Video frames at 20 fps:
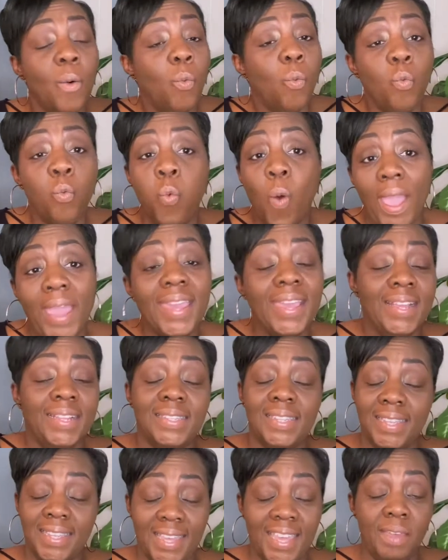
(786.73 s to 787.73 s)
waiting
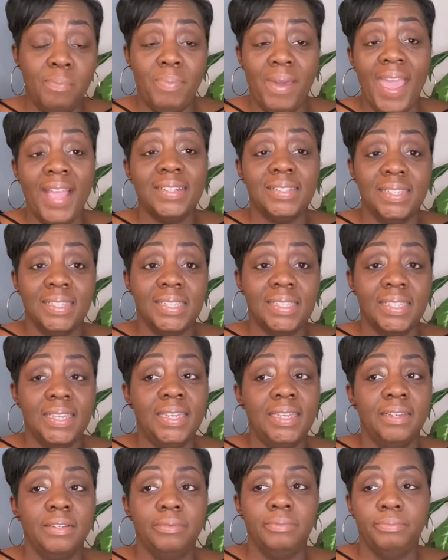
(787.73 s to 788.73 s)
to get back to
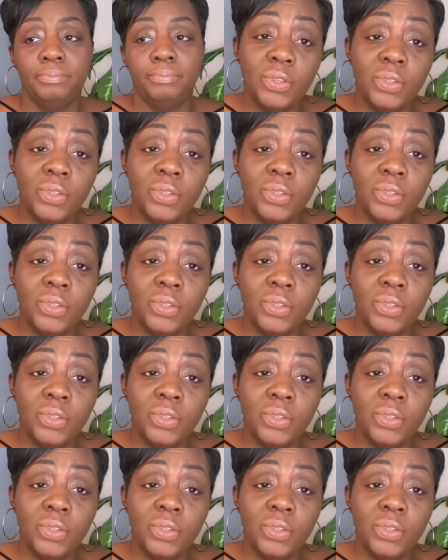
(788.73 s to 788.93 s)
see them.